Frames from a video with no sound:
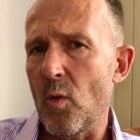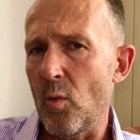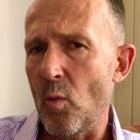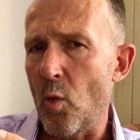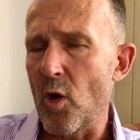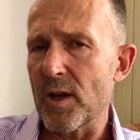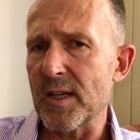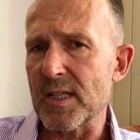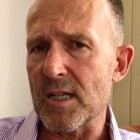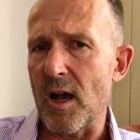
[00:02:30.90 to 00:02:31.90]

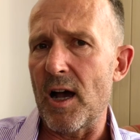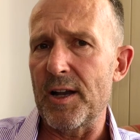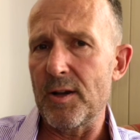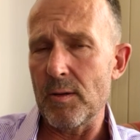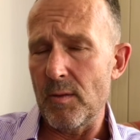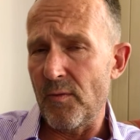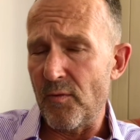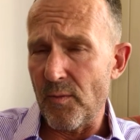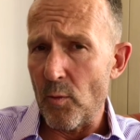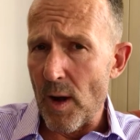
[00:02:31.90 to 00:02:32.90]
workers' side,
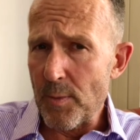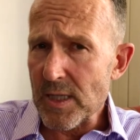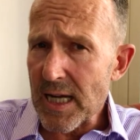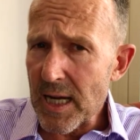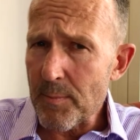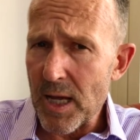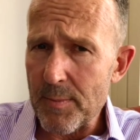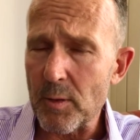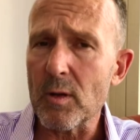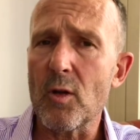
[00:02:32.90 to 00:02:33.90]
representing
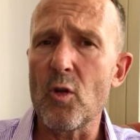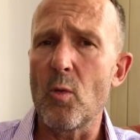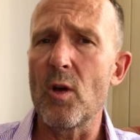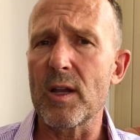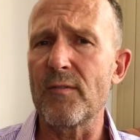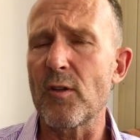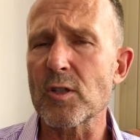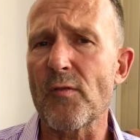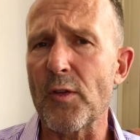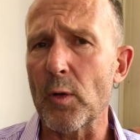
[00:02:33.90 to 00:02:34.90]
people who work in
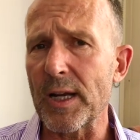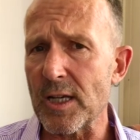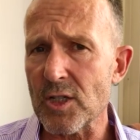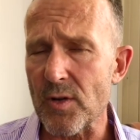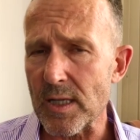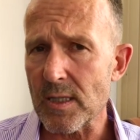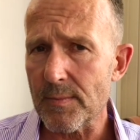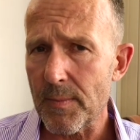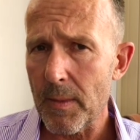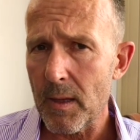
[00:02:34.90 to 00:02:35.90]
fossil fuel industries.
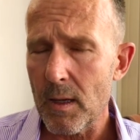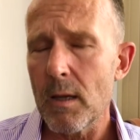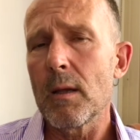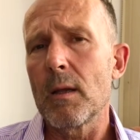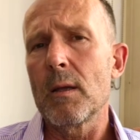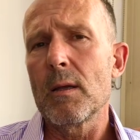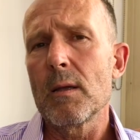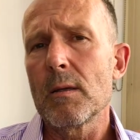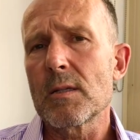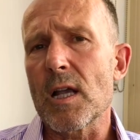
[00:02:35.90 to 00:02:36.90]

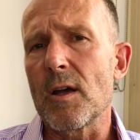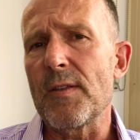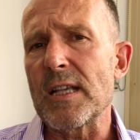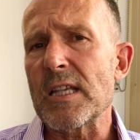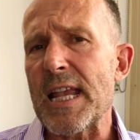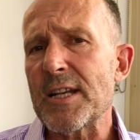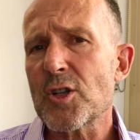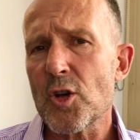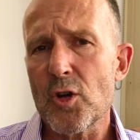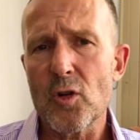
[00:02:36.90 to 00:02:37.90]
So there's
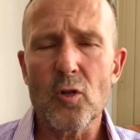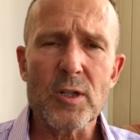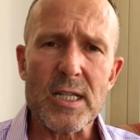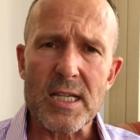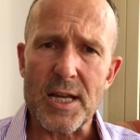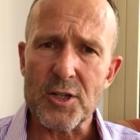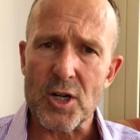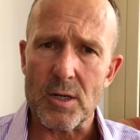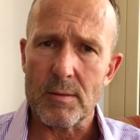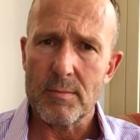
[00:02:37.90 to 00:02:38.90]
internal
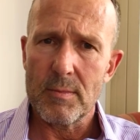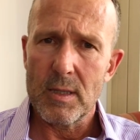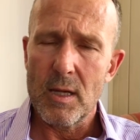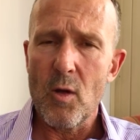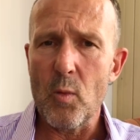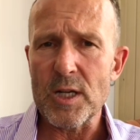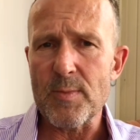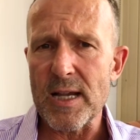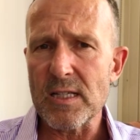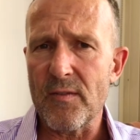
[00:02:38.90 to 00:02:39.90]
dissension, which
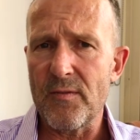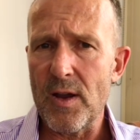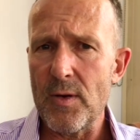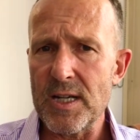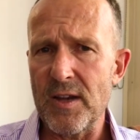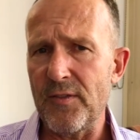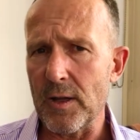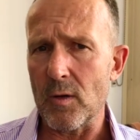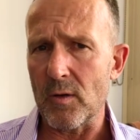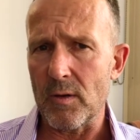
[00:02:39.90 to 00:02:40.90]
makes it very
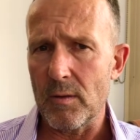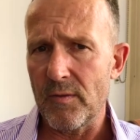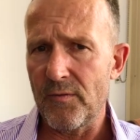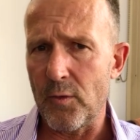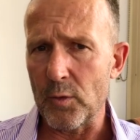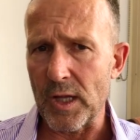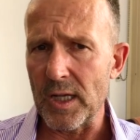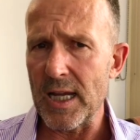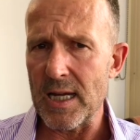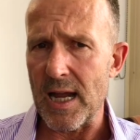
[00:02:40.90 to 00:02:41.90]
difficult for the
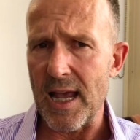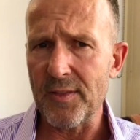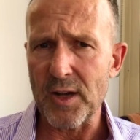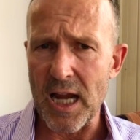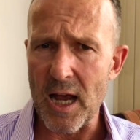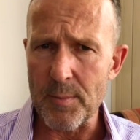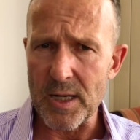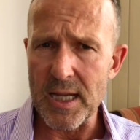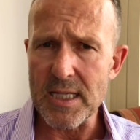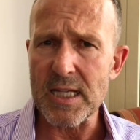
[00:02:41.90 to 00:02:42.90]
leader, Anthony
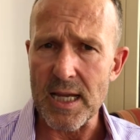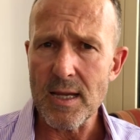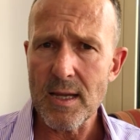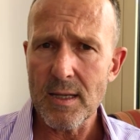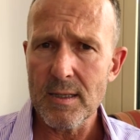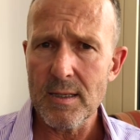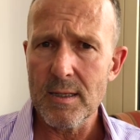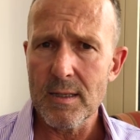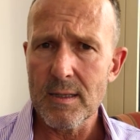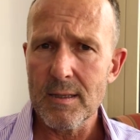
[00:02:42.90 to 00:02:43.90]
Albanese,
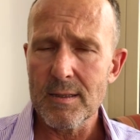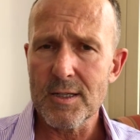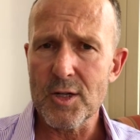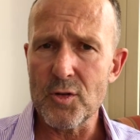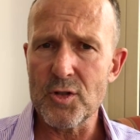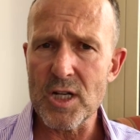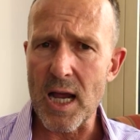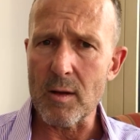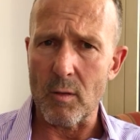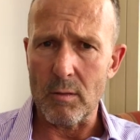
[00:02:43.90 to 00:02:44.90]
to
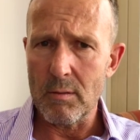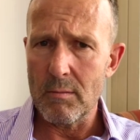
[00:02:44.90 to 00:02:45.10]
juggle